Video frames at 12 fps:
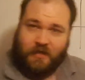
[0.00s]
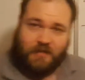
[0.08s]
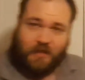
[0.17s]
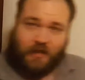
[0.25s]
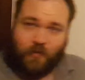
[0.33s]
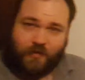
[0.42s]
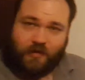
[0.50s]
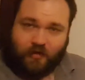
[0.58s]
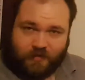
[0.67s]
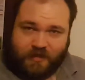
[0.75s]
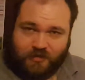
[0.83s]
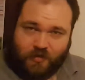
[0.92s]
dealing with
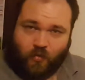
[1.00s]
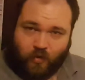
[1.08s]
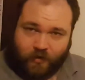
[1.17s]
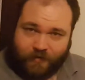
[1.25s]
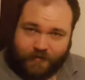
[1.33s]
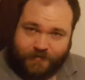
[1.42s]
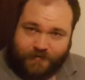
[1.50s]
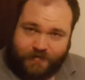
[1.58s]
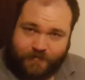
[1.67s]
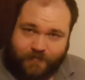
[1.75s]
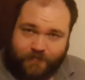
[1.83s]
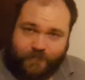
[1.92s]
Cartesian coordinates,